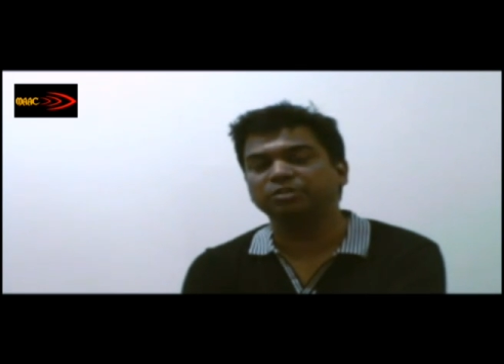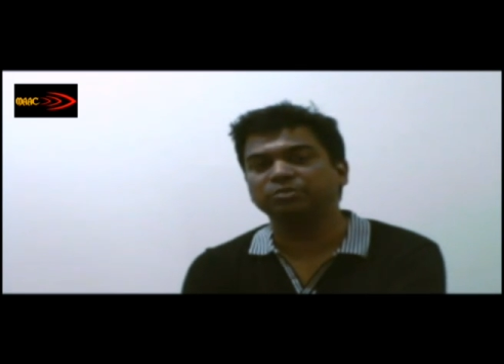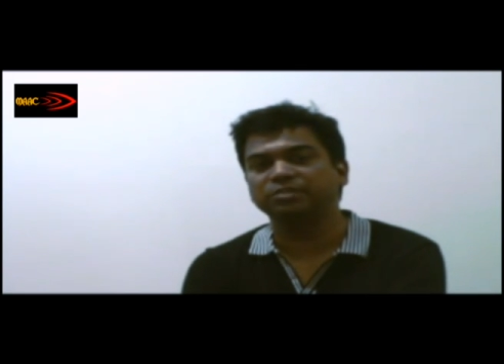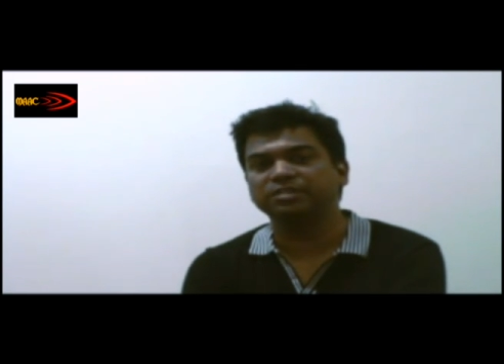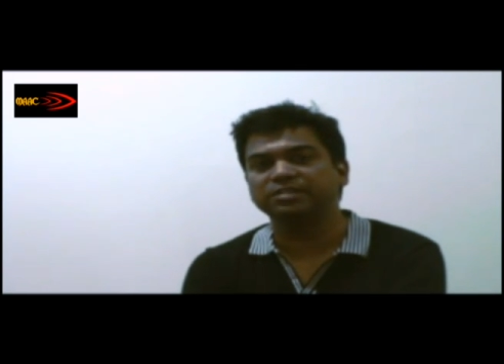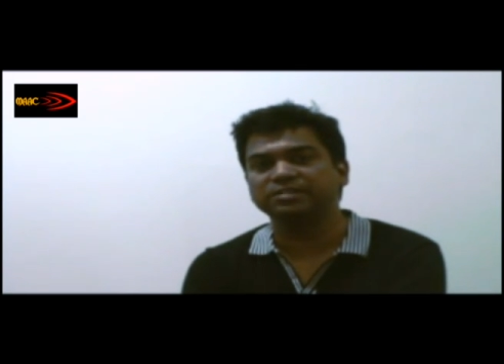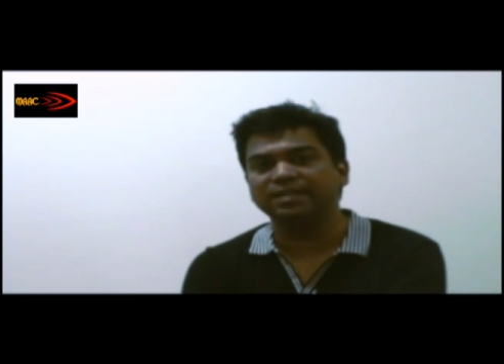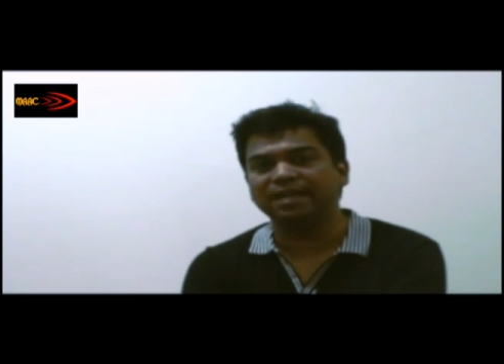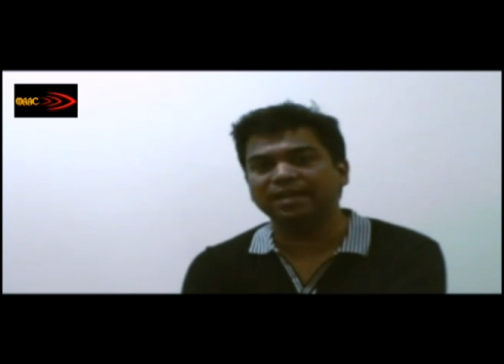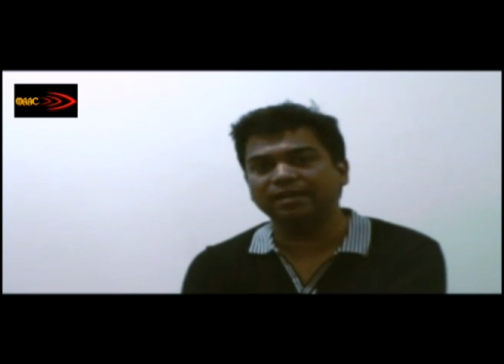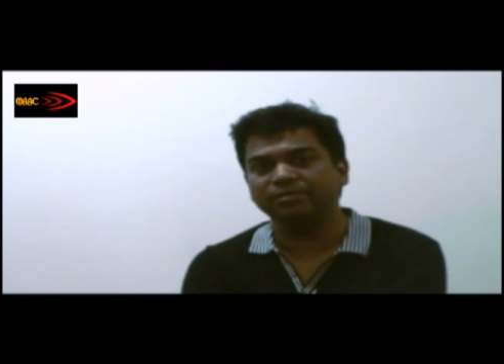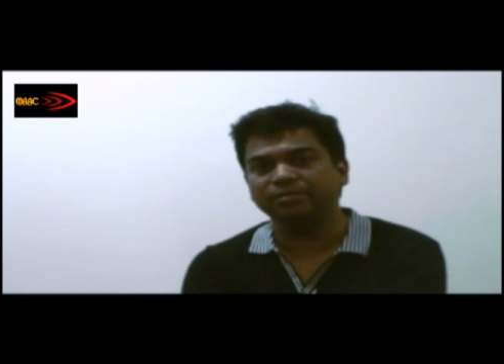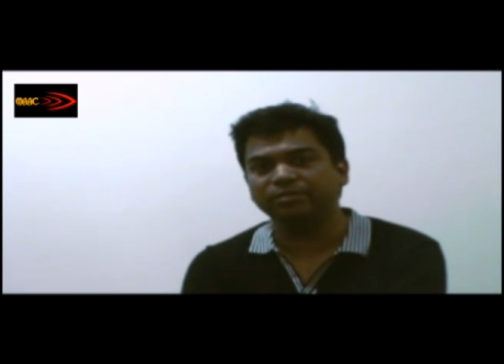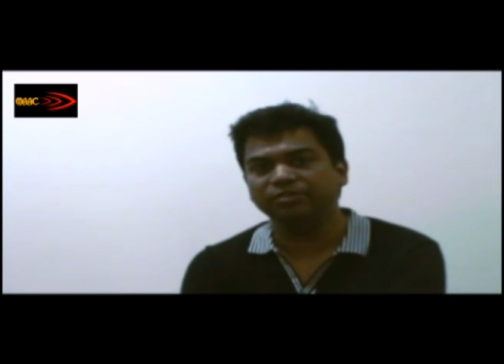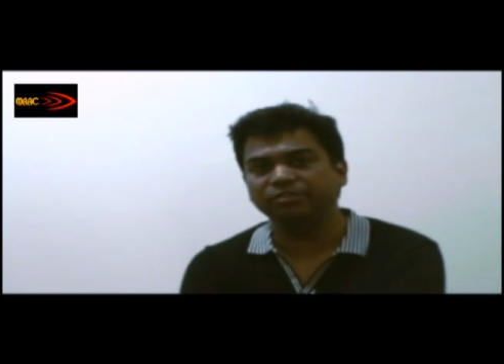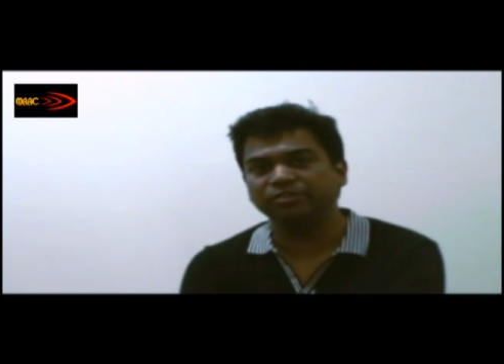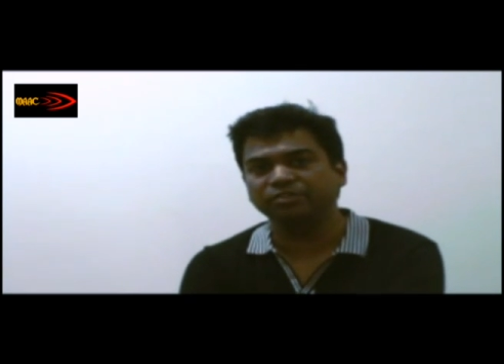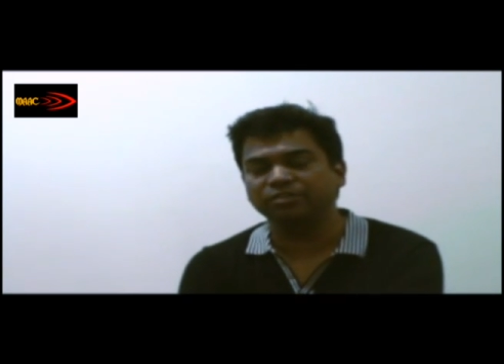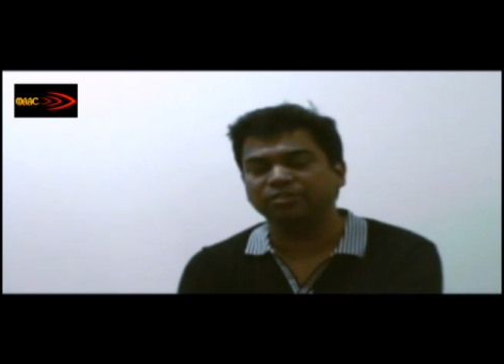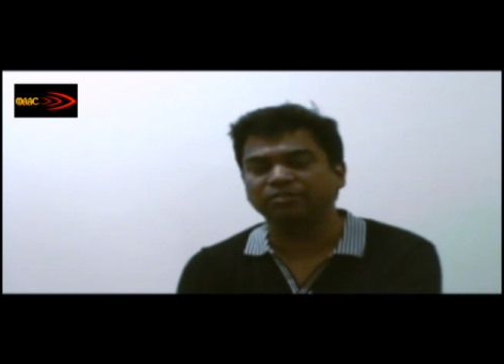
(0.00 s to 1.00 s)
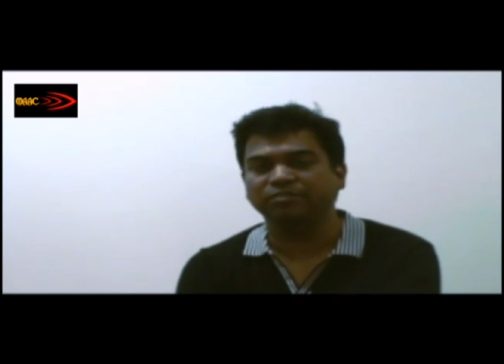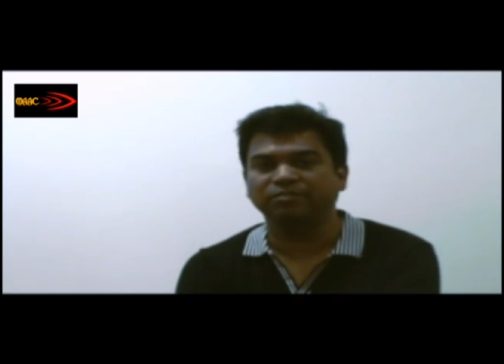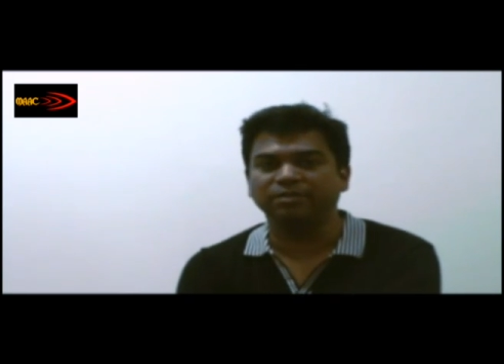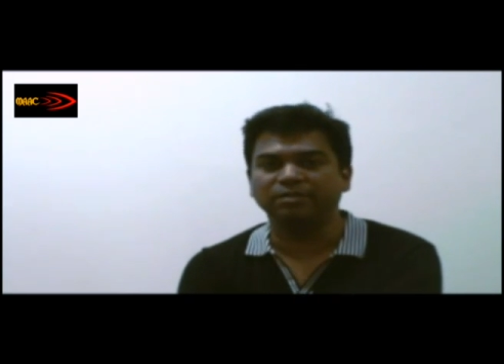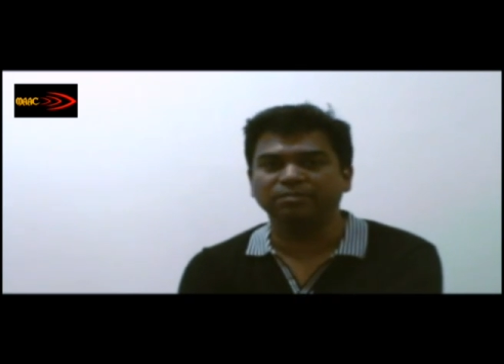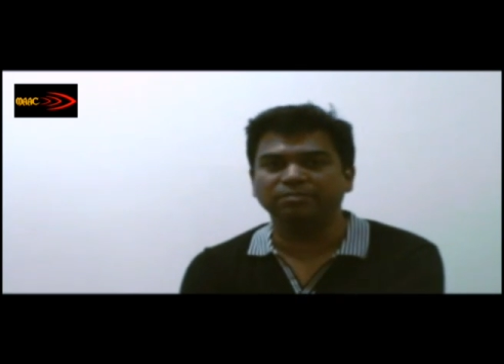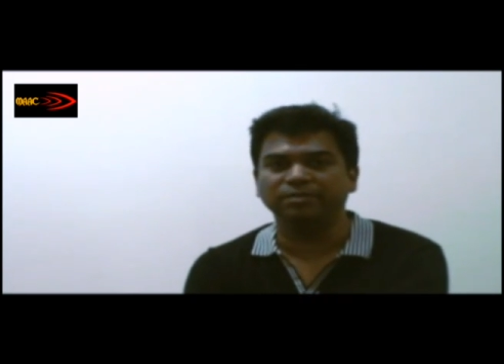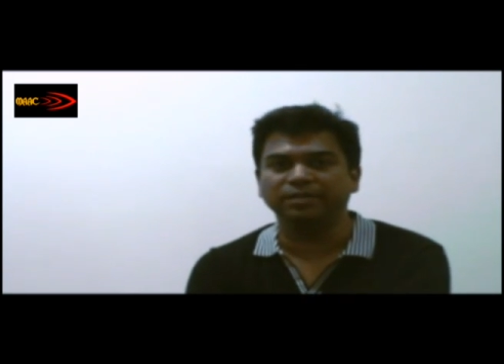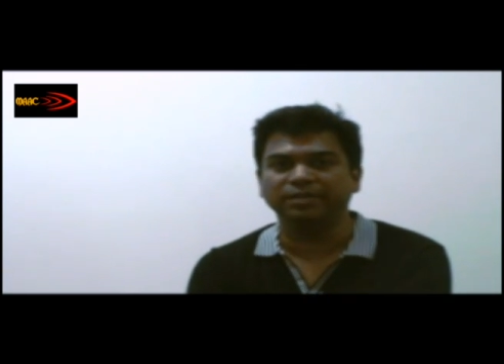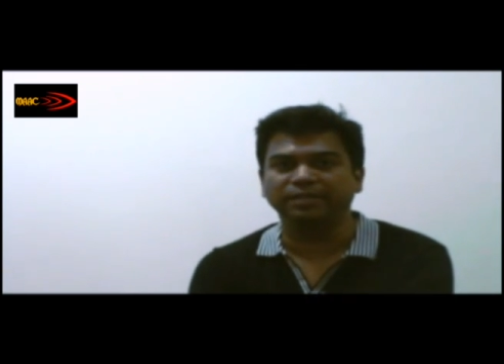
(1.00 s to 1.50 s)
towards animation of
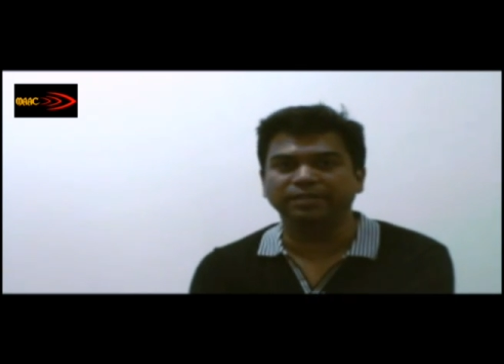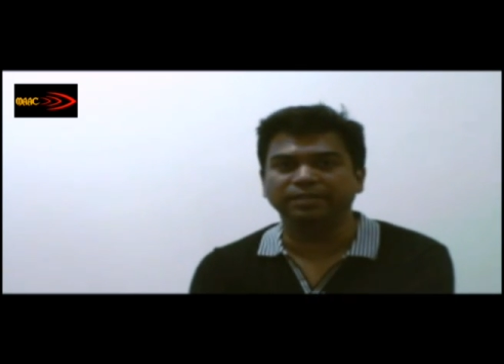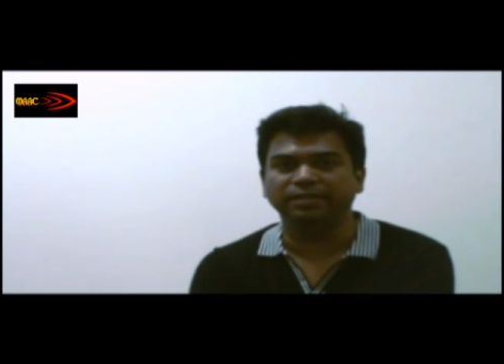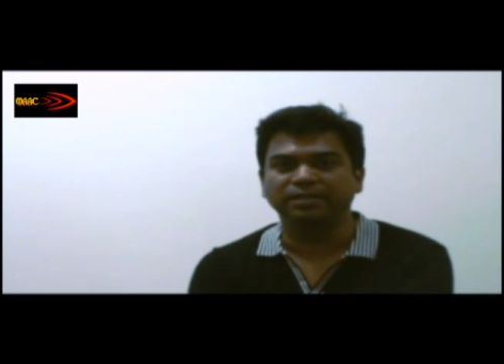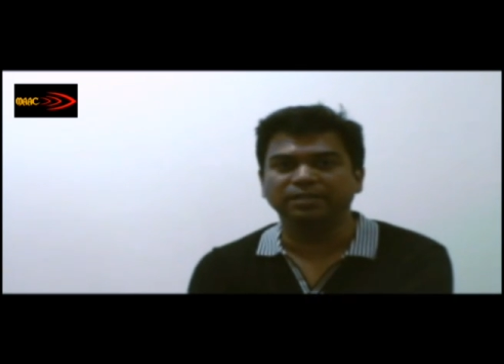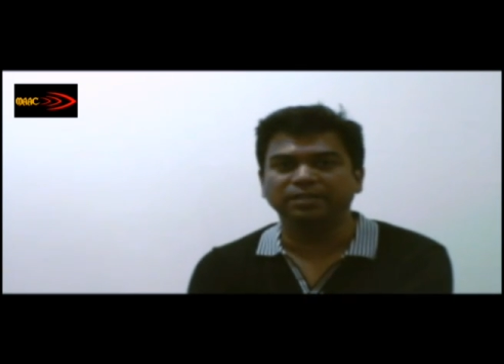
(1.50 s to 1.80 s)
living.